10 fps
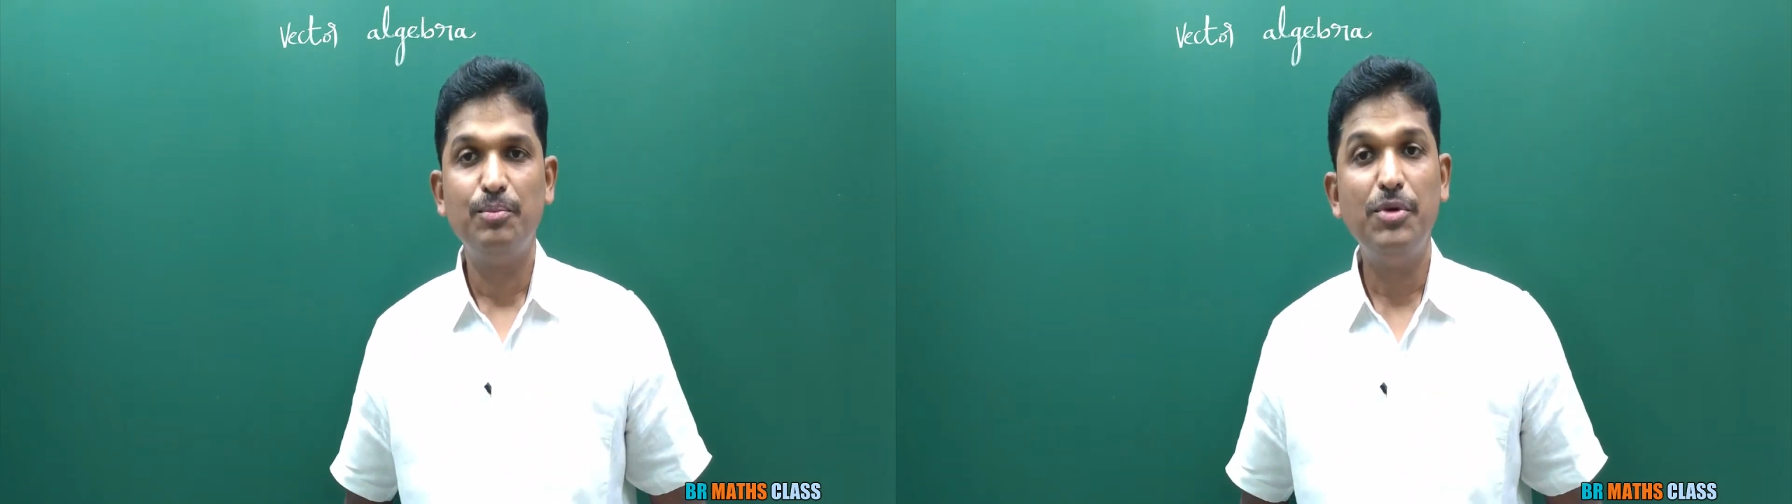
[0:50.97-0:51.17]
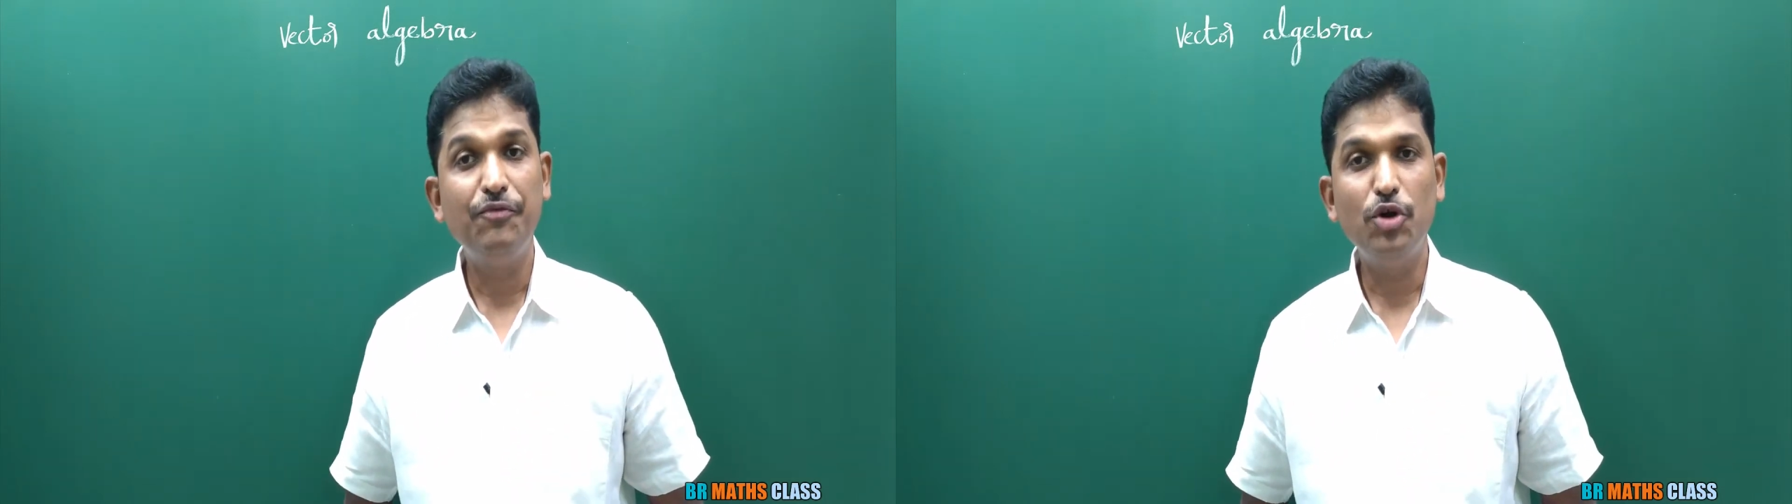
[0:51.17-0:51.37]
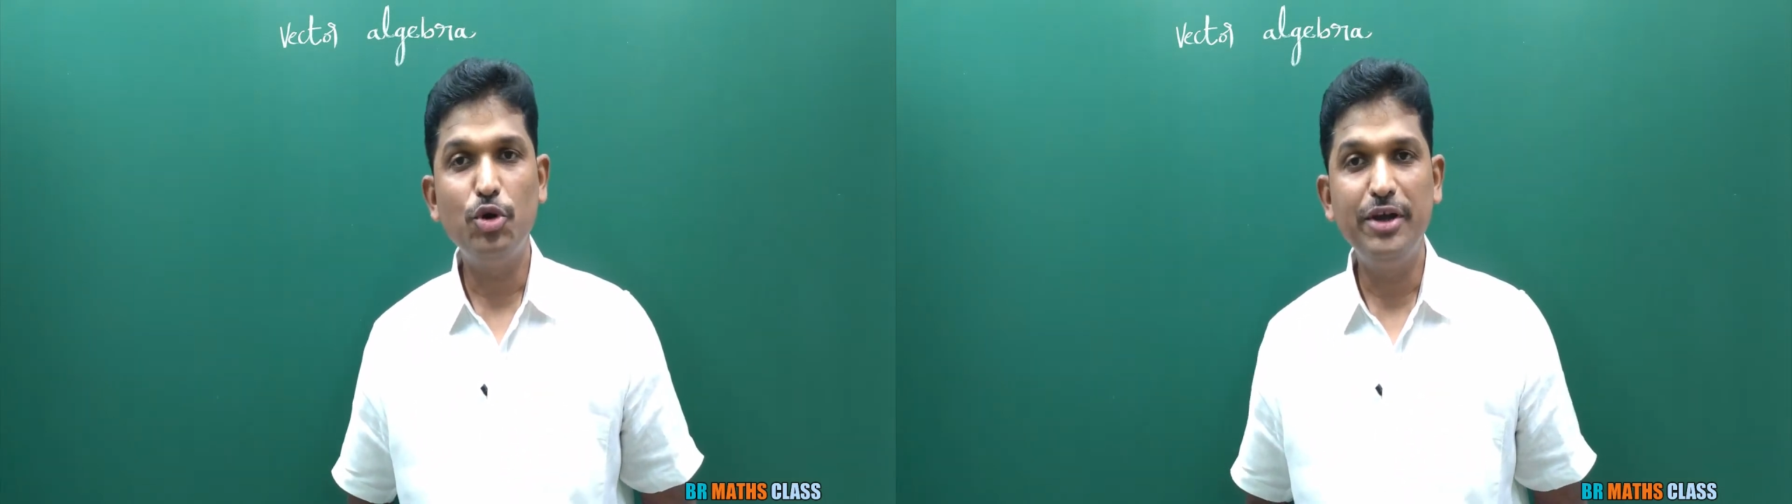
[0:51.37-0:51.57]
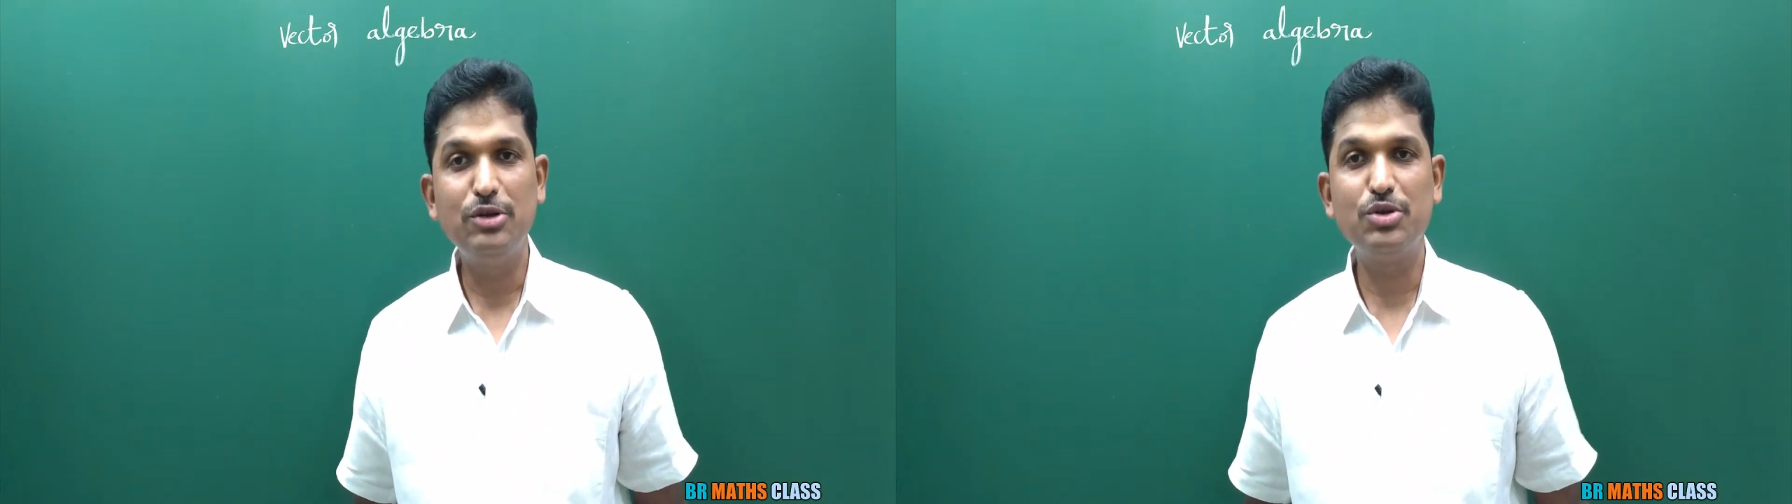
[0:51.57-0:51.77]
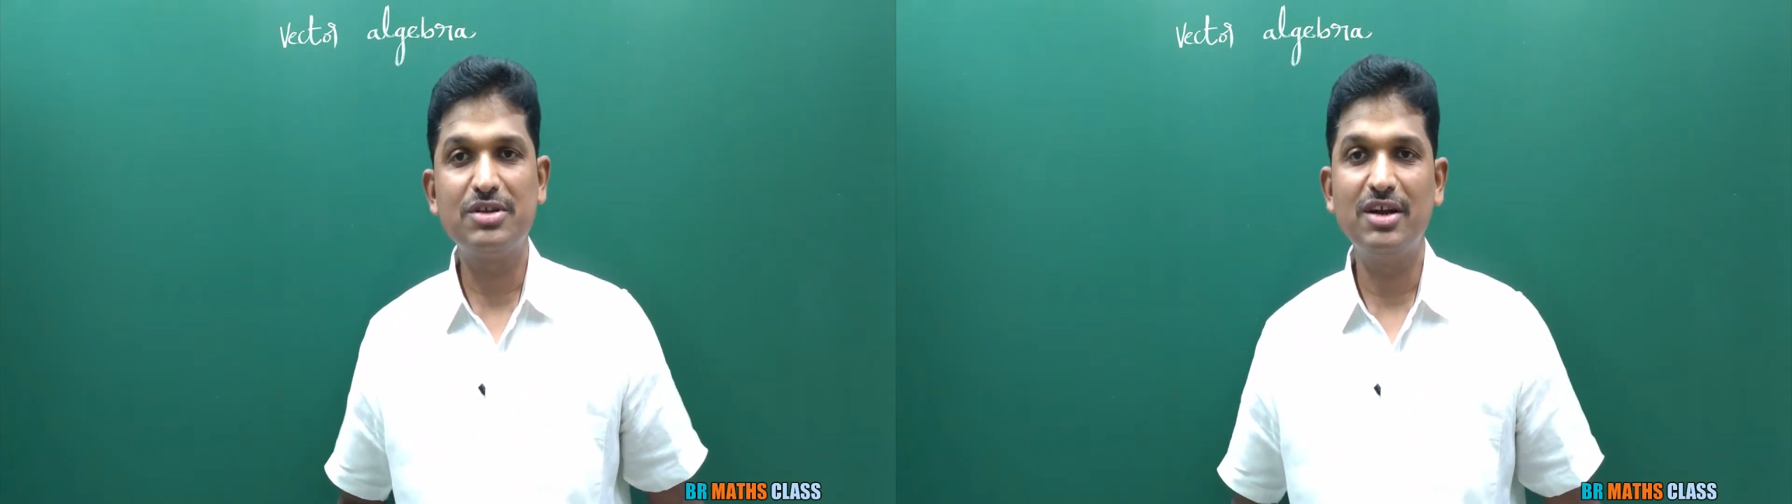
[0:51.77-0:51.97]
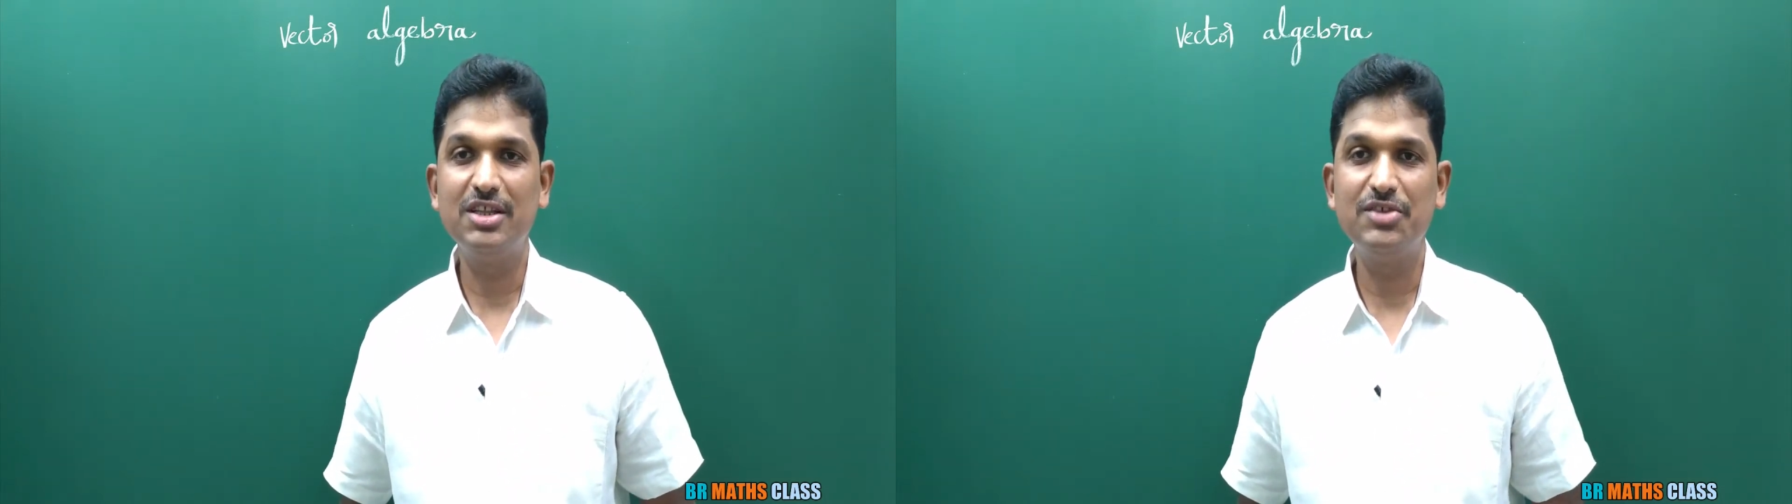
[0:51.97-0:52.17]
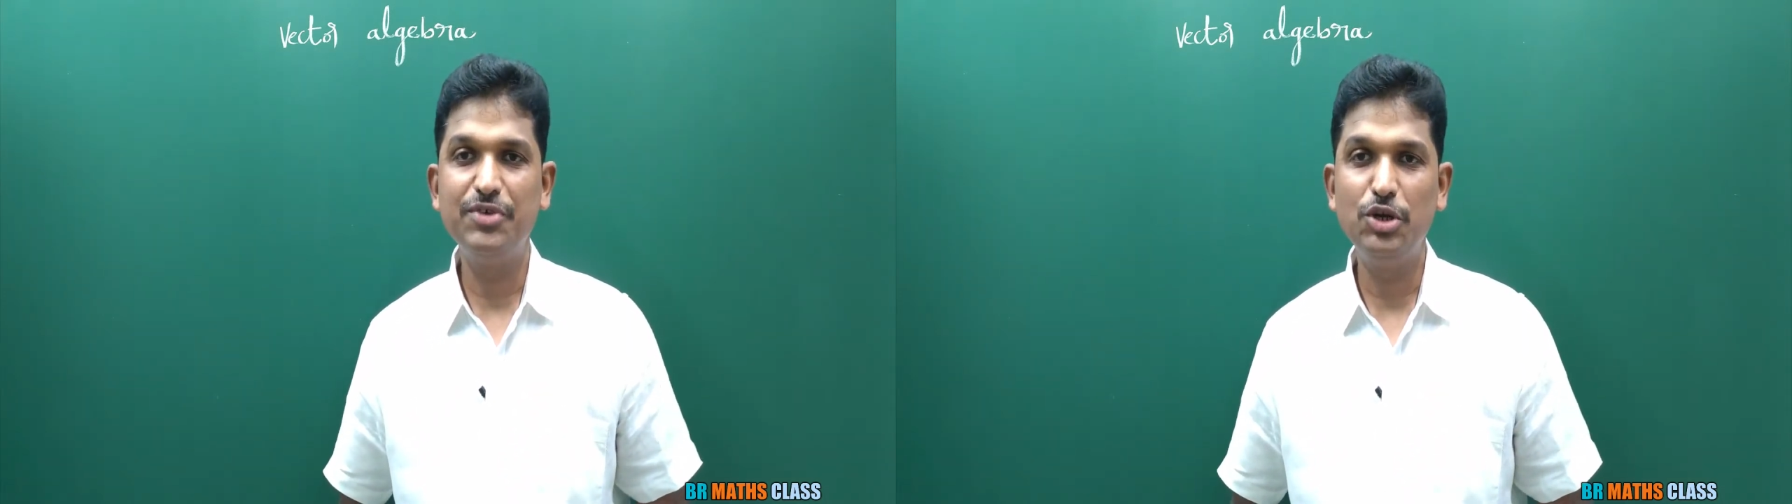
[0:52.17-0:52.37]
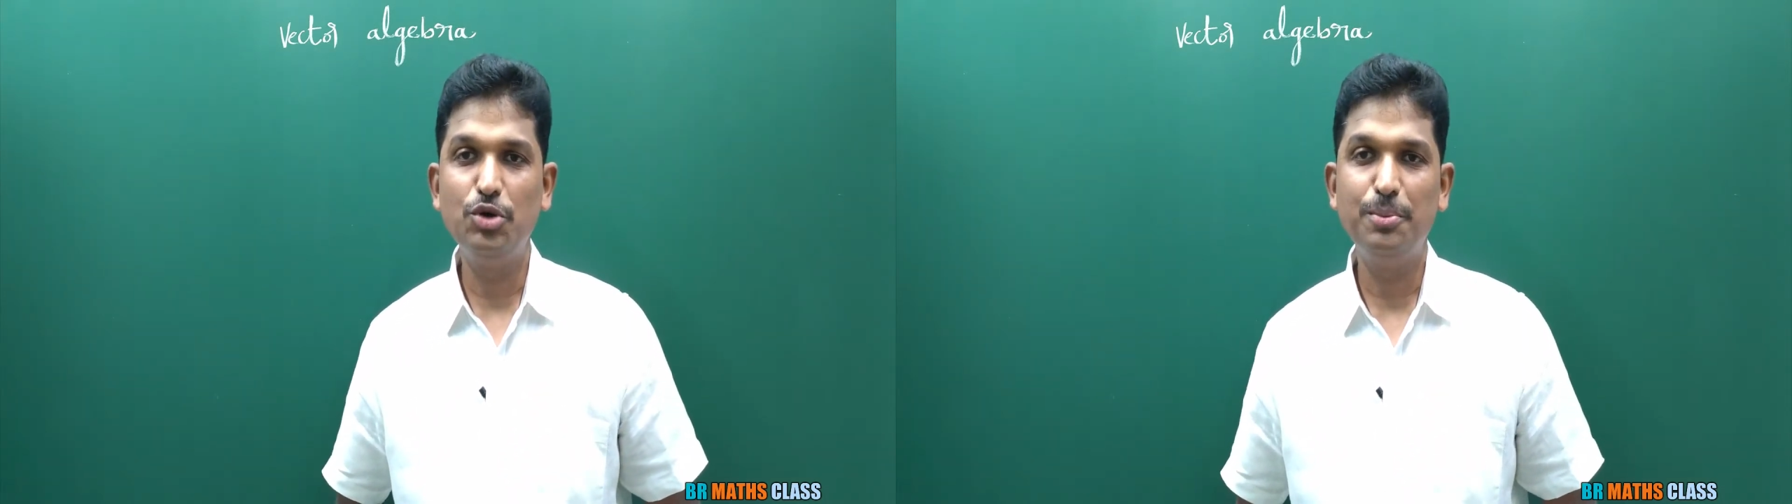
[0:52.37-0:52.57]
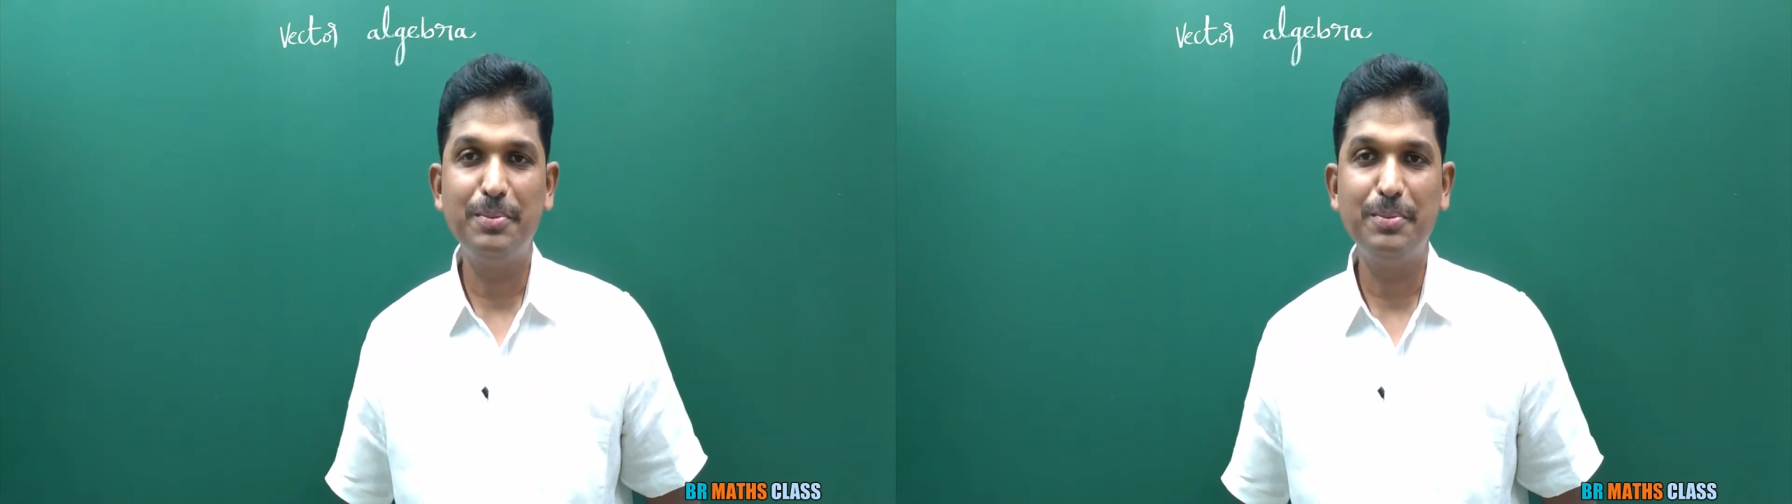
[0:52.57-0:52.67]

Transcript: Before going to start this video,